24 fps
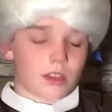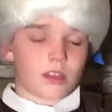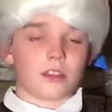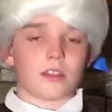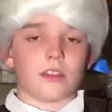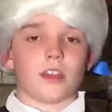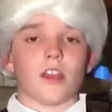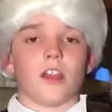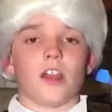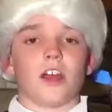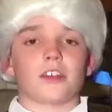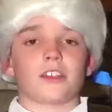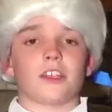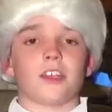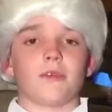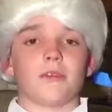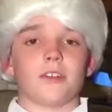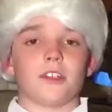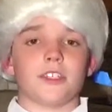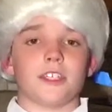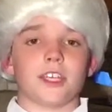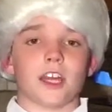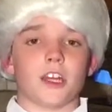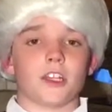Then along came
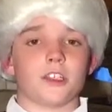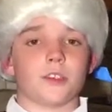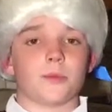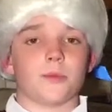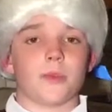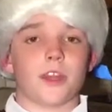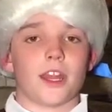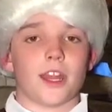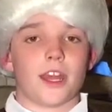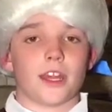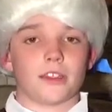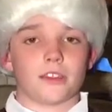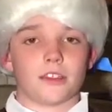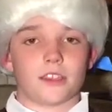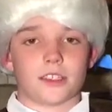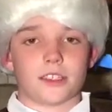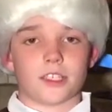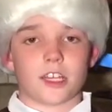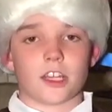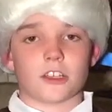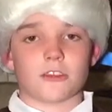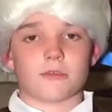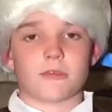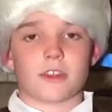the Townsend Act. The
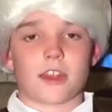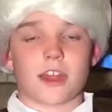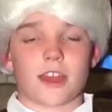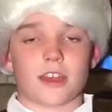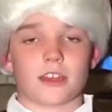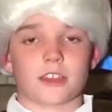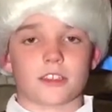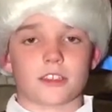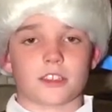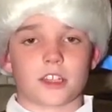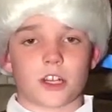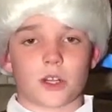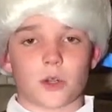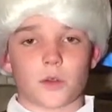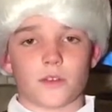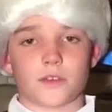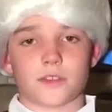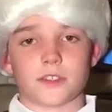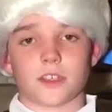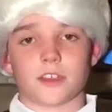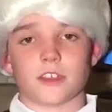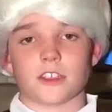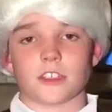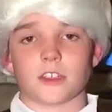Townsend Act started with
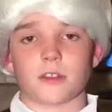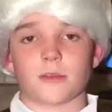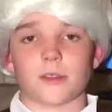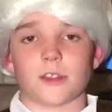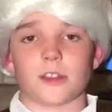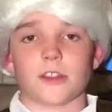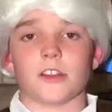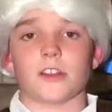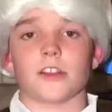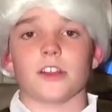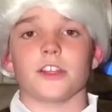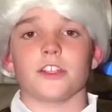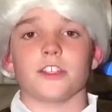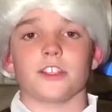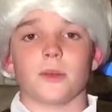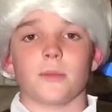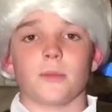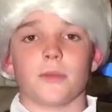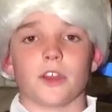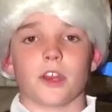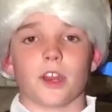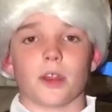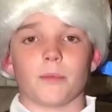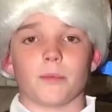Sons of Liberty
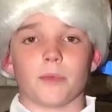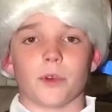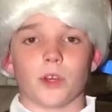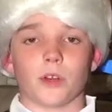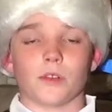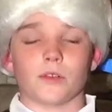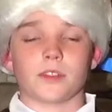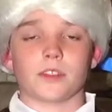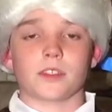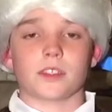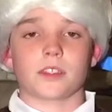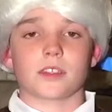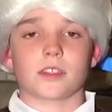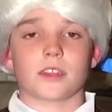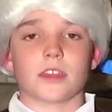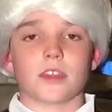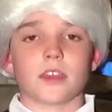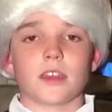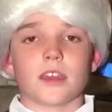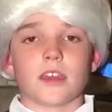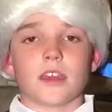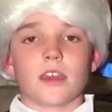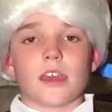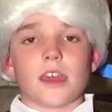jumping on boats
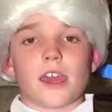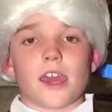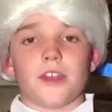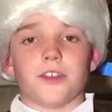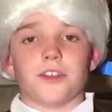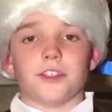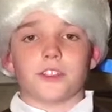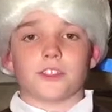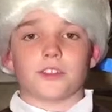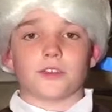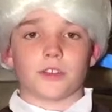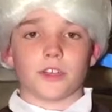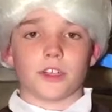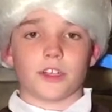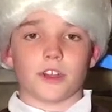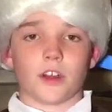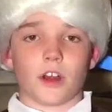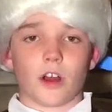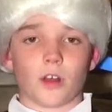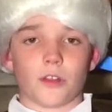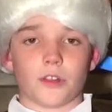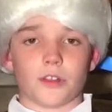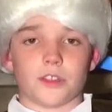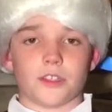and destroying
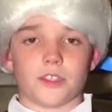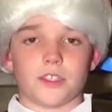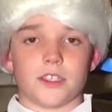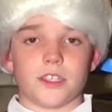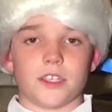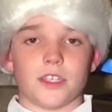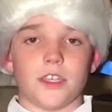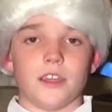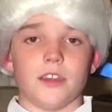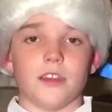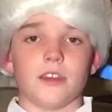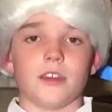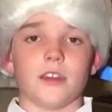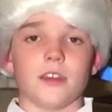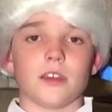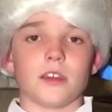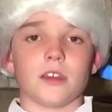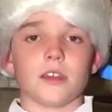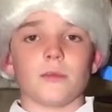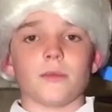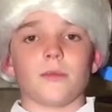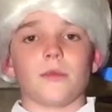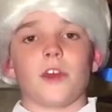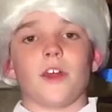all the tea
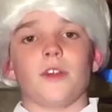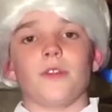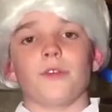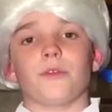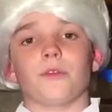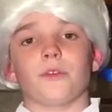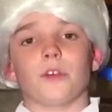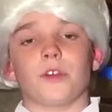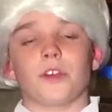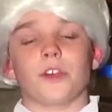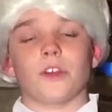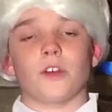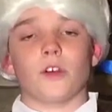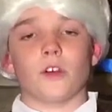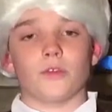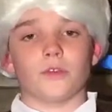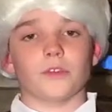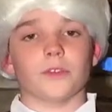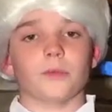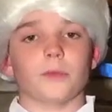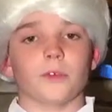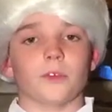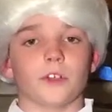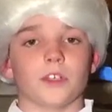and throwing it
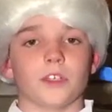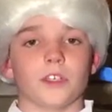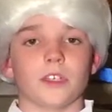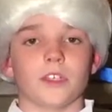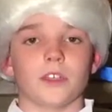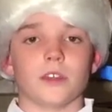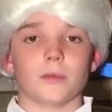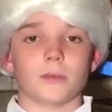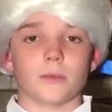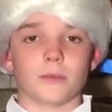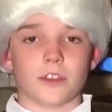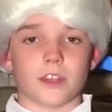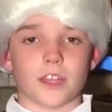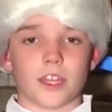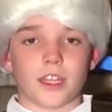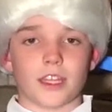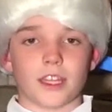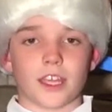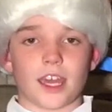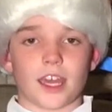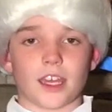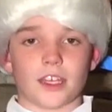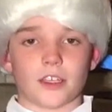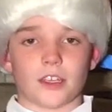overboard. Then they
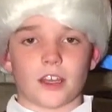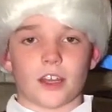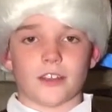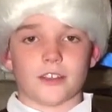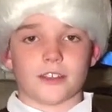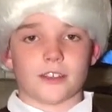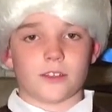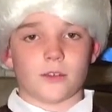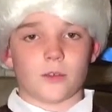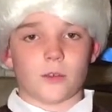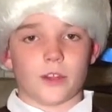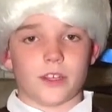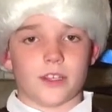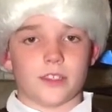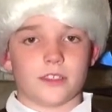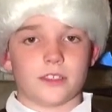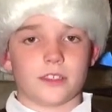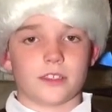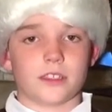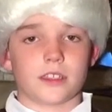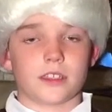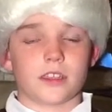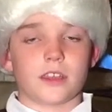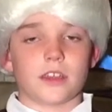had a
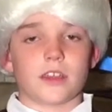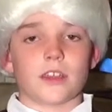consequence.